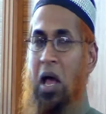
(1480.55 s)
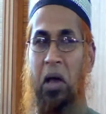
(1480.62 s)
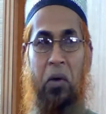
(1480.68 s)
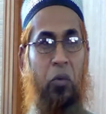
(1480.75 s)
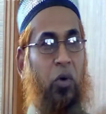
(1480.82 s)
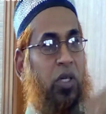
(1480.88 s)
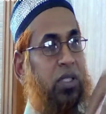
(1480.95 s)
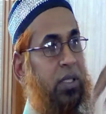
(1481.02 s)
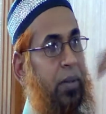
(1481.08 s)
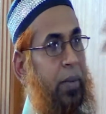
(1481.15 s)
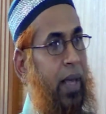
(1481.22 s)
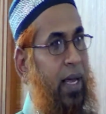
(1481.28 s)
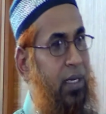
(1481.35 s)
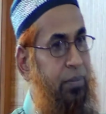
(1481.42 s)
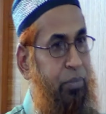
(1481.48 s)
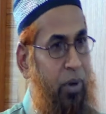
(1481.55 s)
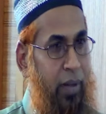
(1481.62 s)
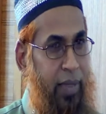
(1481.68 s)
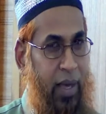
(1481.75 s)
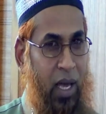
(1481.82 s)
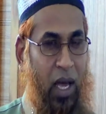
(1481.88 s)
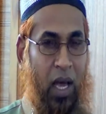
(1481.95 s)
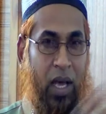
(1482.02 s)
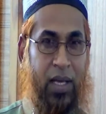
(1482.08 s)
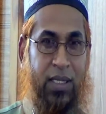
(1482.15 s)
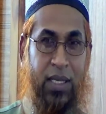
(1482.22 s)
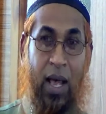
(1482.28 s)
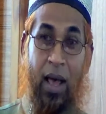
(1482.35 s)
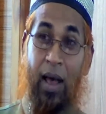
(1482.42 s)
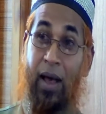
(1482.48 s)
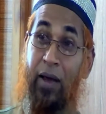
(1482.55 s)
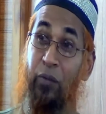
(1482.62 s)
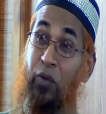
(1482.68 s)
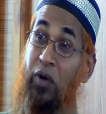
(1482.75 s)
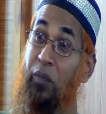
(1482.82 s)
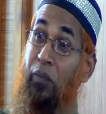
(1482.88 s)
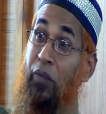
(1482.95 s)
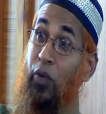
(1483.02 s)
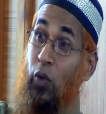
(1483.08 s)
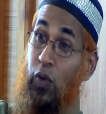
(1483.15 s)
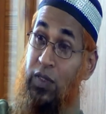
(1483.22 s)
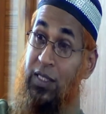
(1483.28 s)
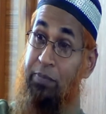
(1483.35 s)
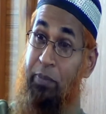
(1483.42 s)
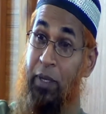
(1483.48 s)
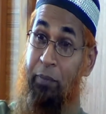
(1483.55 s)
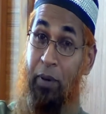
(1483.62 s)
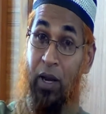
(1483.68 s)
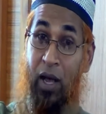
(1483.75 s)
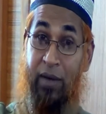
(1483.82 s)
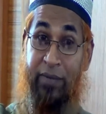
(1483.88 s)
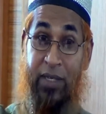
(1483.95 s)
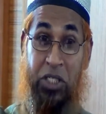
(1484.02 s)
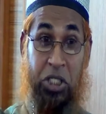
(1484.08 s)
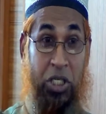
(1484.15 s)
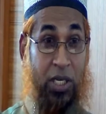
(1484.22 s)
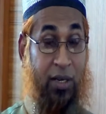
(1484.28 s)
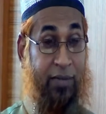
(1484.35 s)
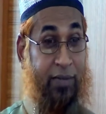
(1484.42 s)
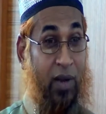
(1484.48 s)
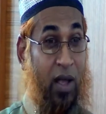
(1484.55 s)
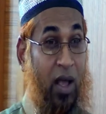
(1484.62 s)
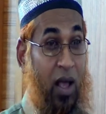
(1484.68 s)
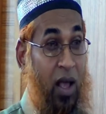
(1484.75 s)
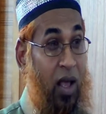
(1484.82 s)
and what that brother has and what those people have achieved.